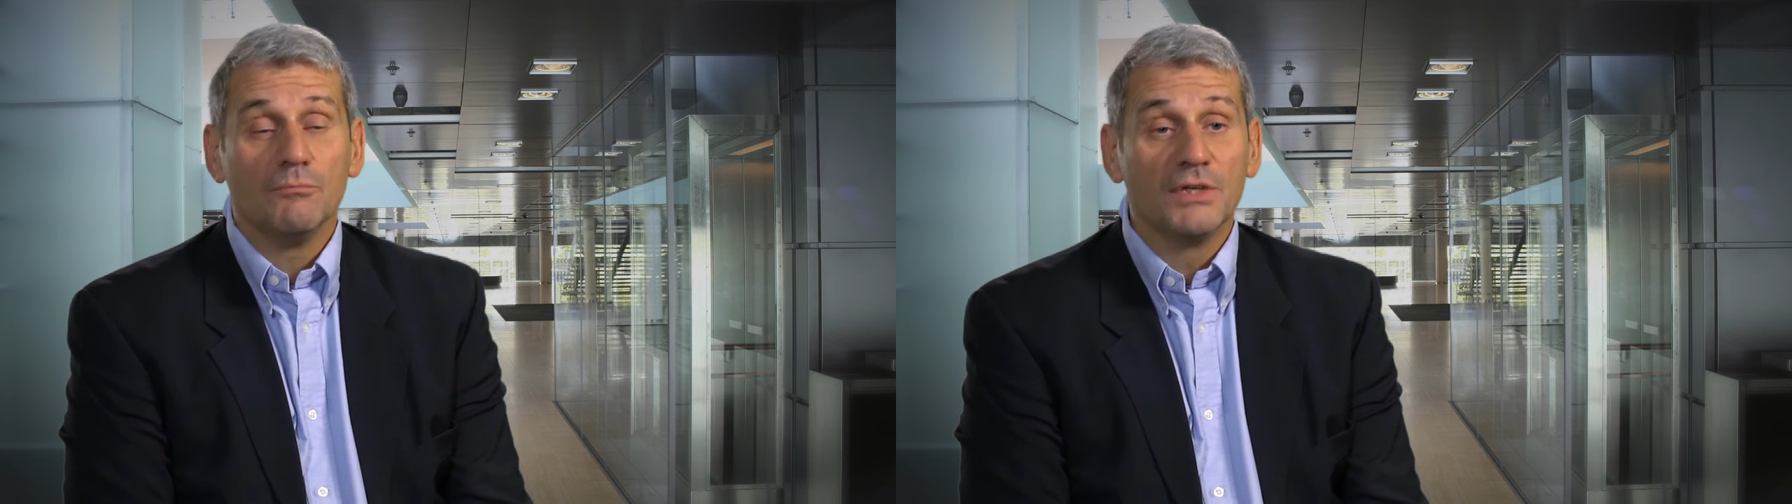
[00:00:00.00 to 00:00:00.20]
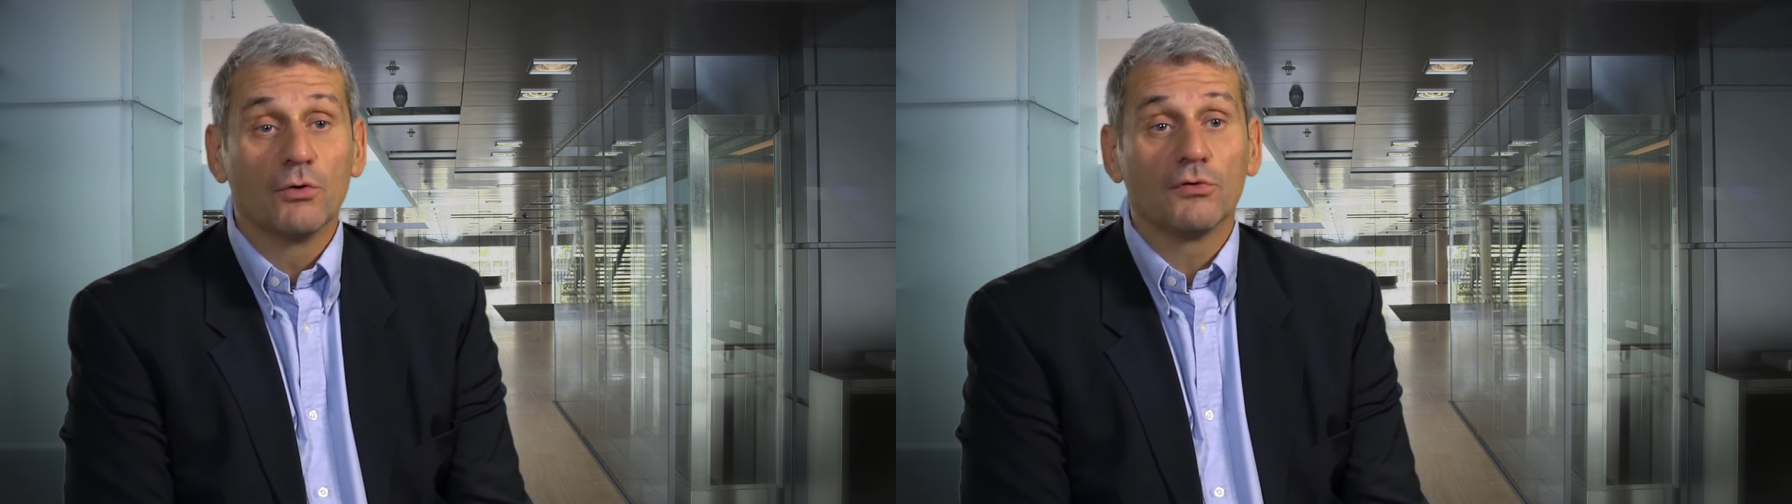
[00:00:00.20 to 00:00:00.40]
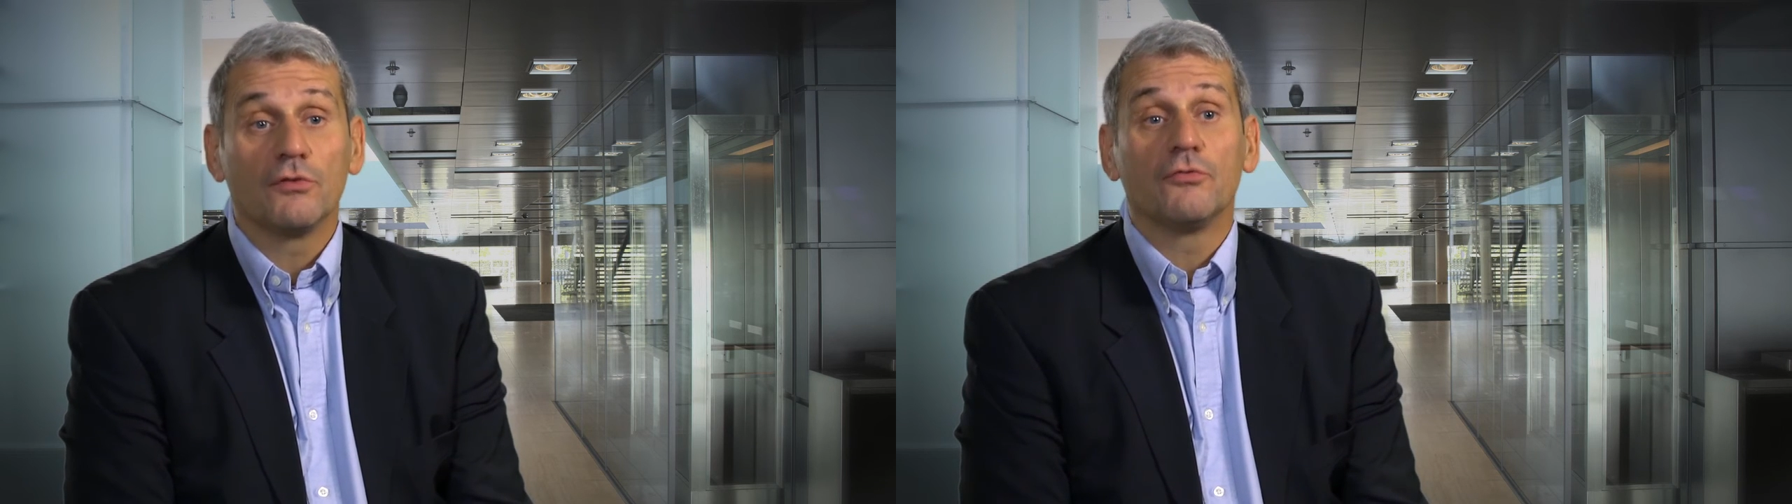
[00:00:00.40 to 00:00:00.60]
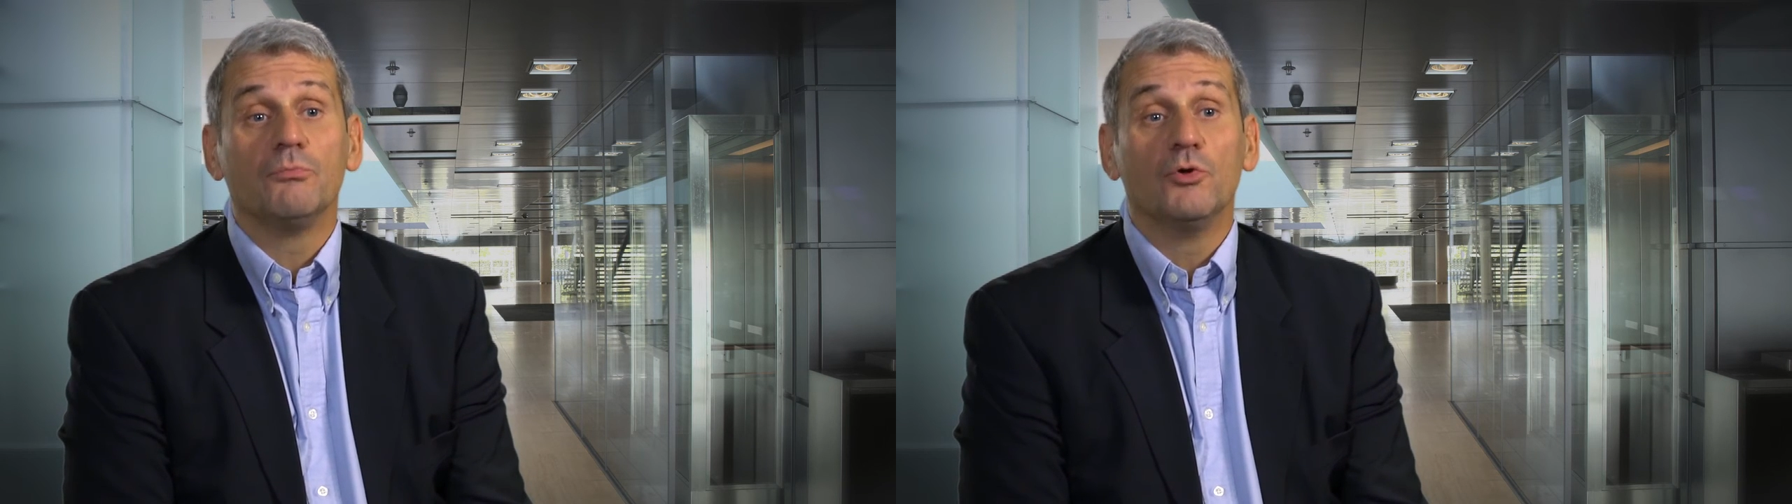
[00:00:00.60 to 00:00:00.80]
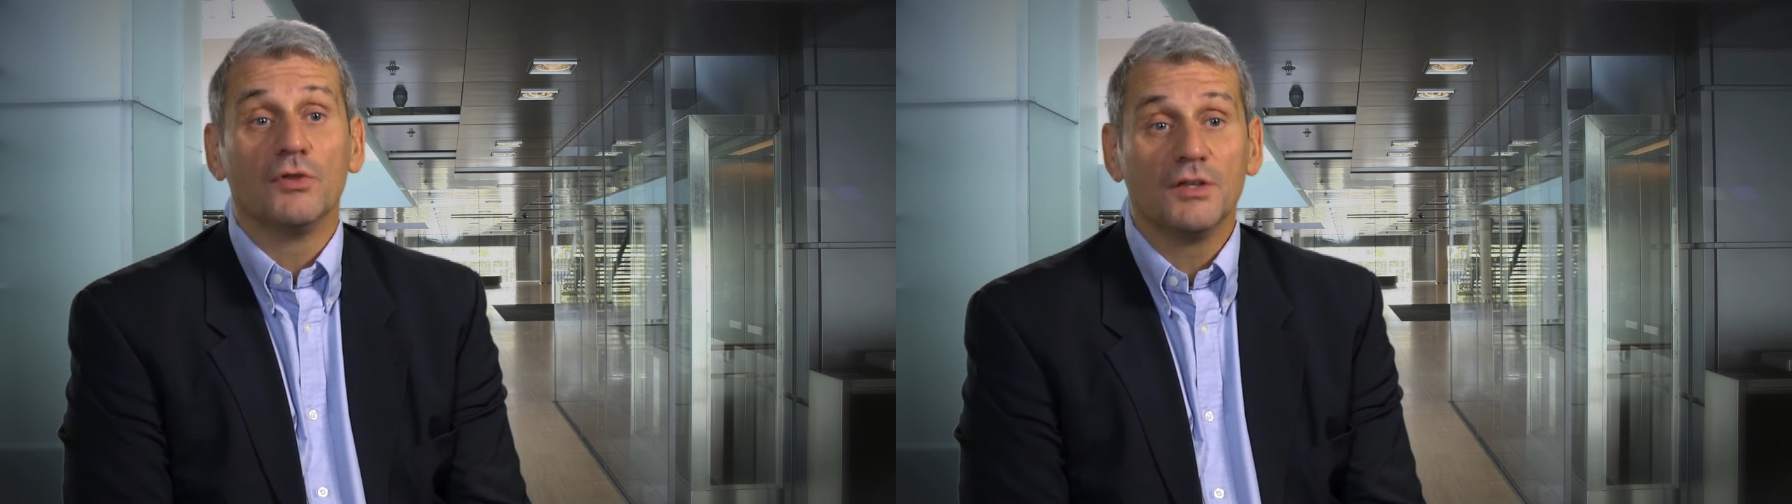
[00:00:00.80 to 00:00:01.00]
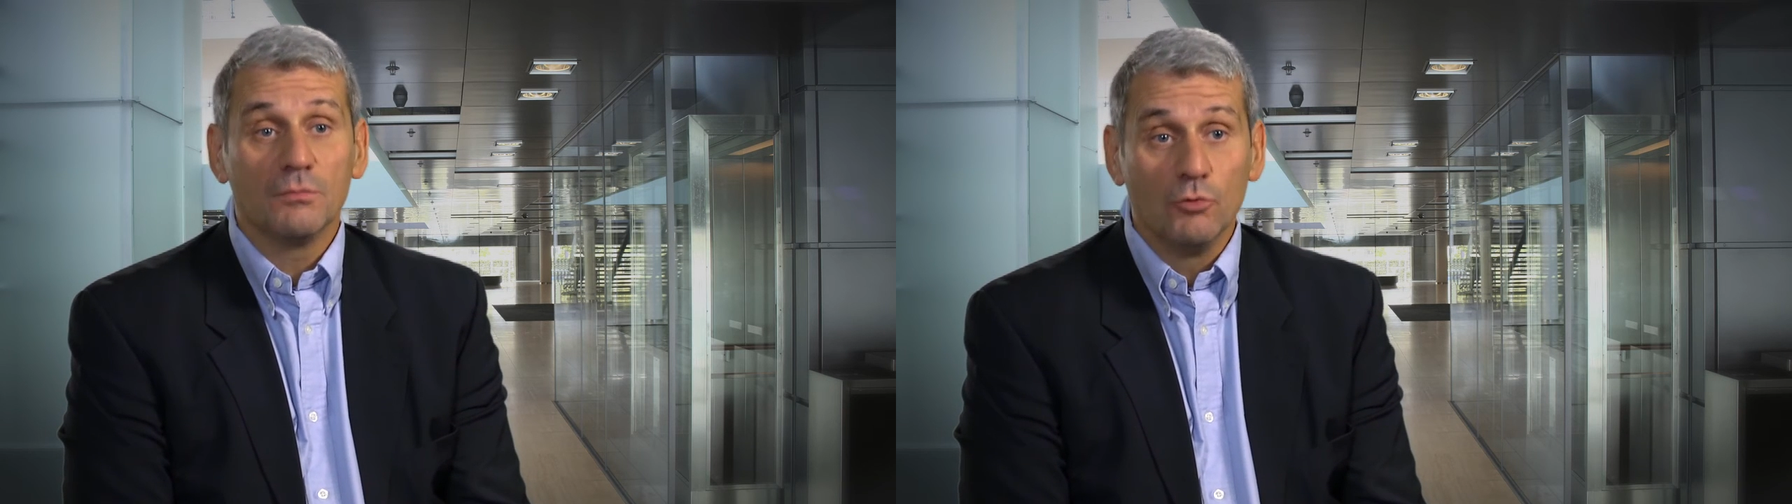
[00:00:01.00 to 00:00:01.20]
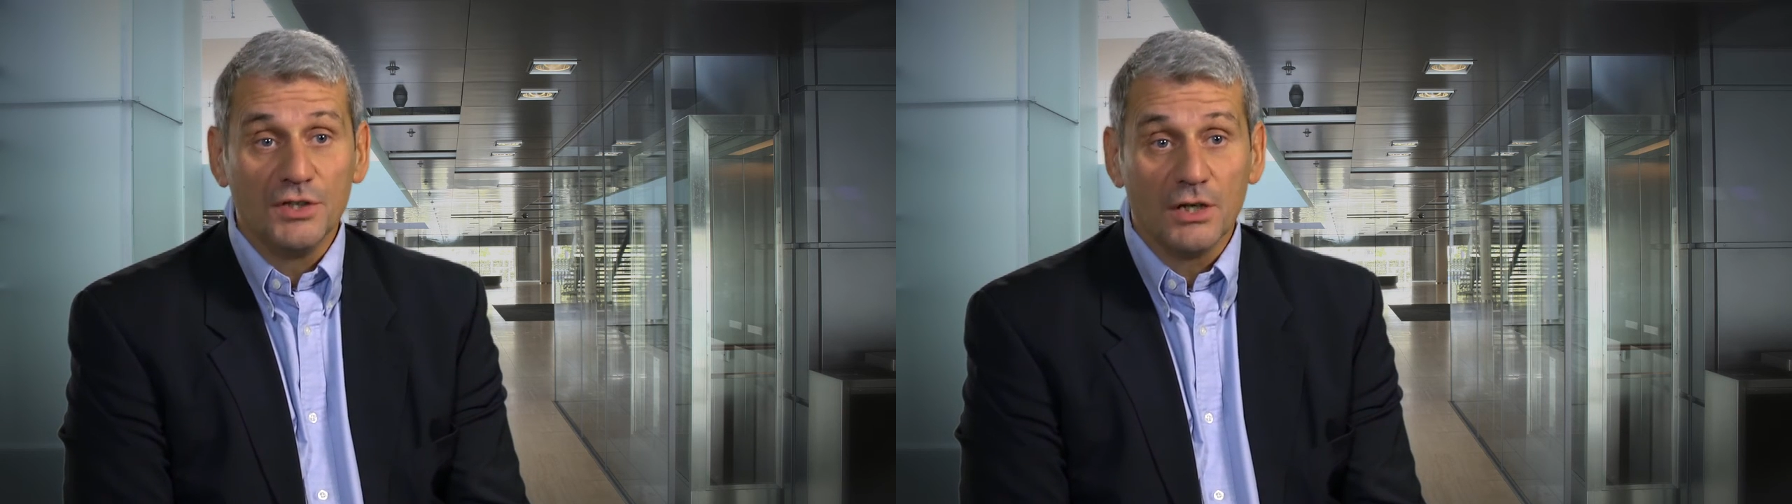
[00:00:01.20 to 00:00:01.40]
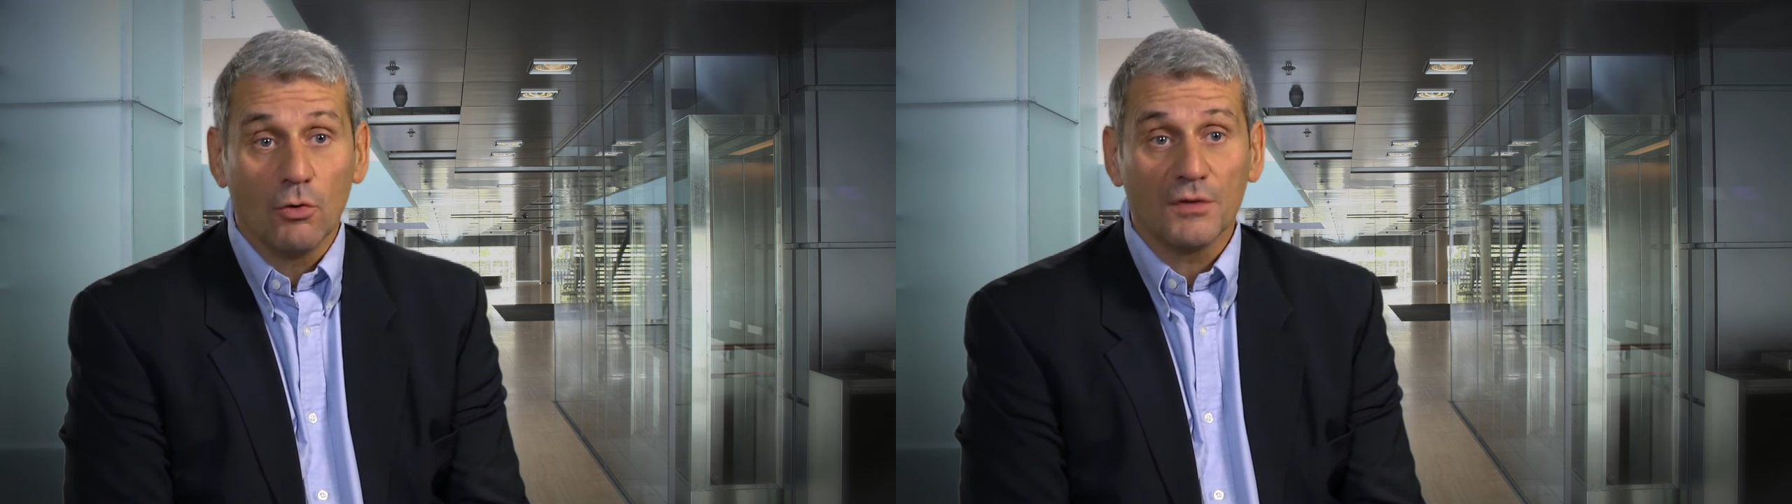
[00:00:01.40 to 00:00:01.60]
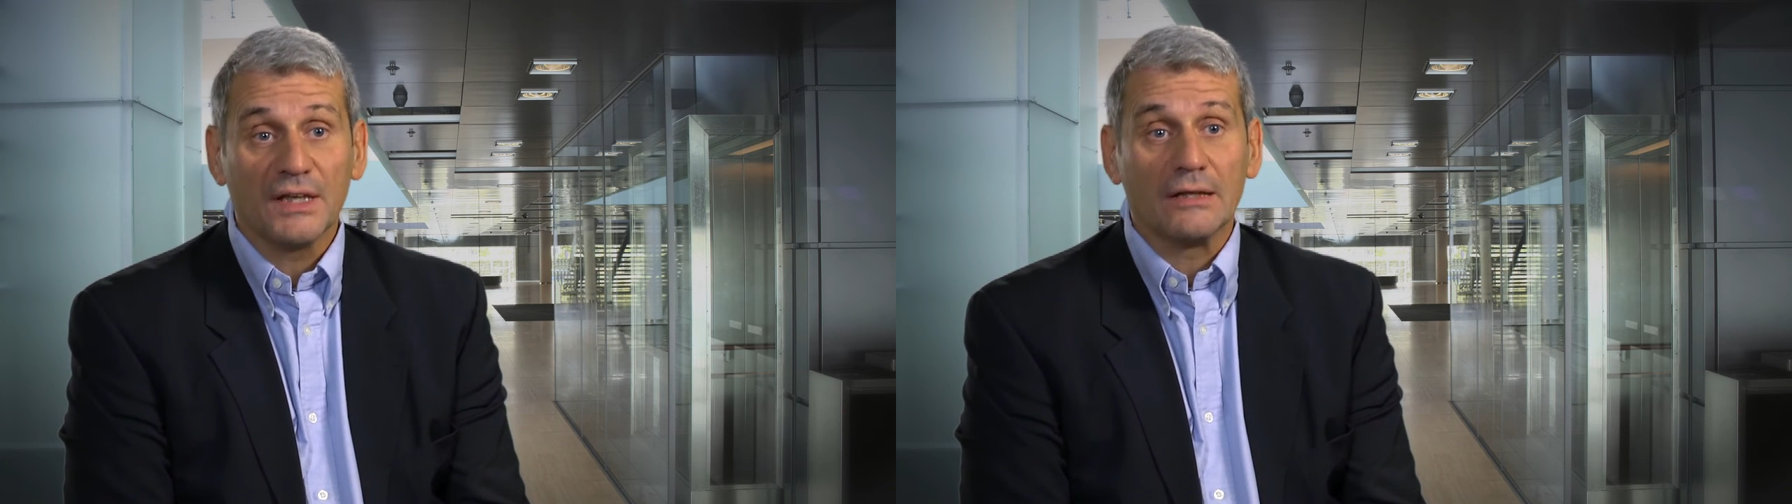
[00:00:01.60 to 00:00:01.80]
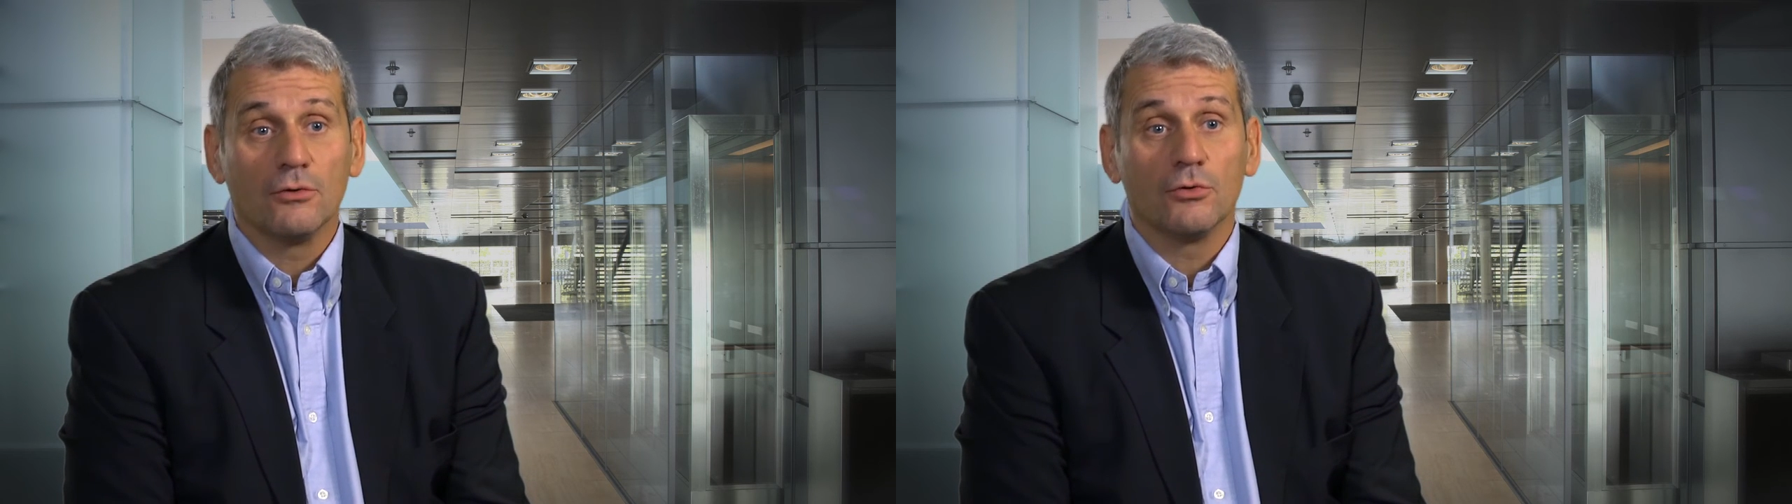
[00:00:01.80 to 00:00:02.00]
Because of this multi-core
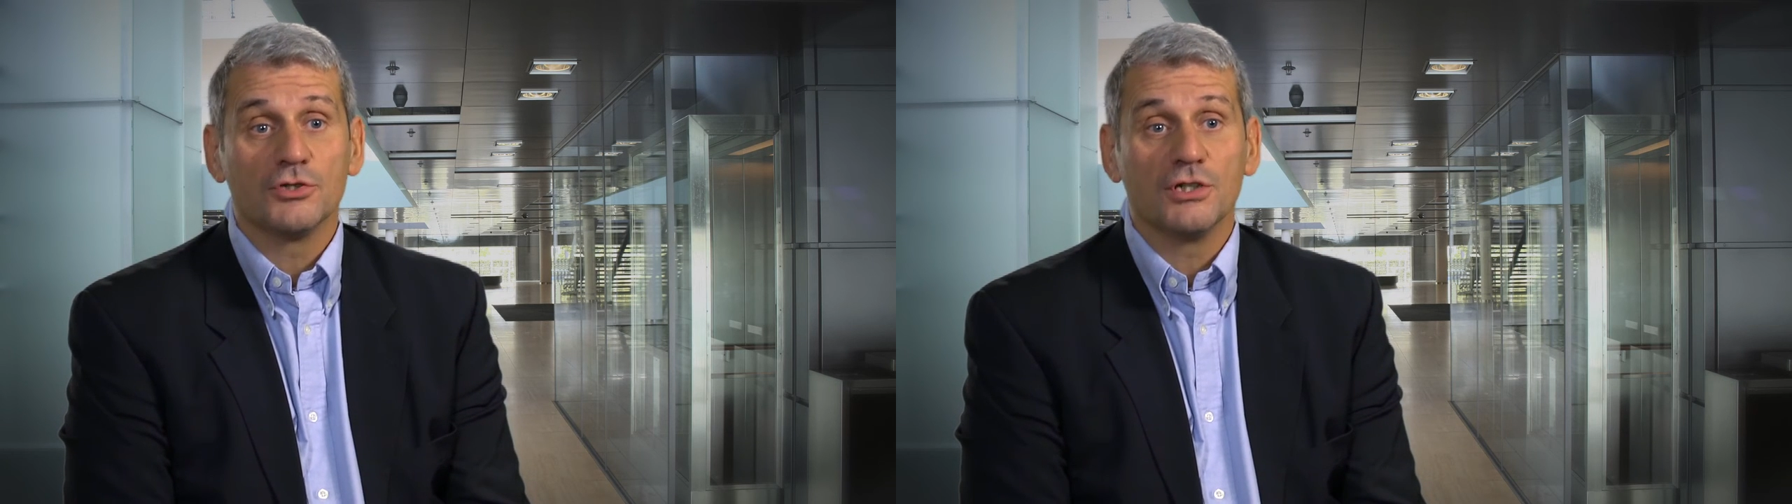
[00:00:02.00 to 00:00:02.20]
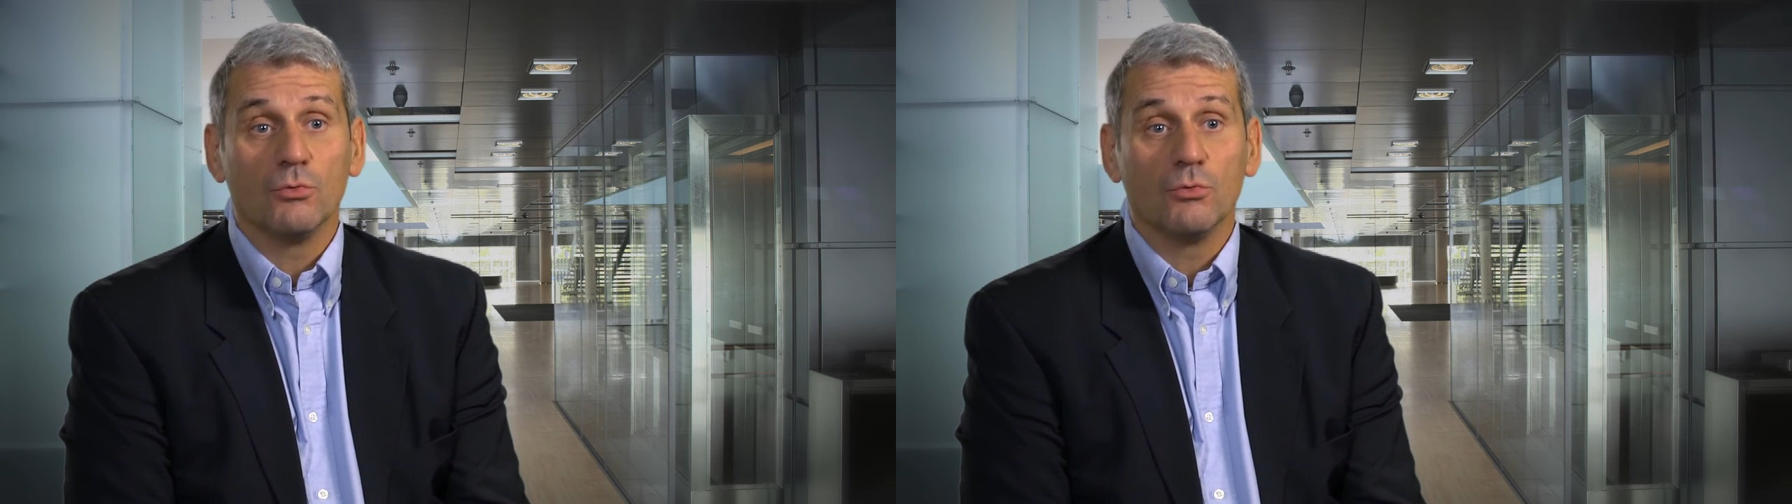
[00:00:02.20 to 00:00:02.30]
technology,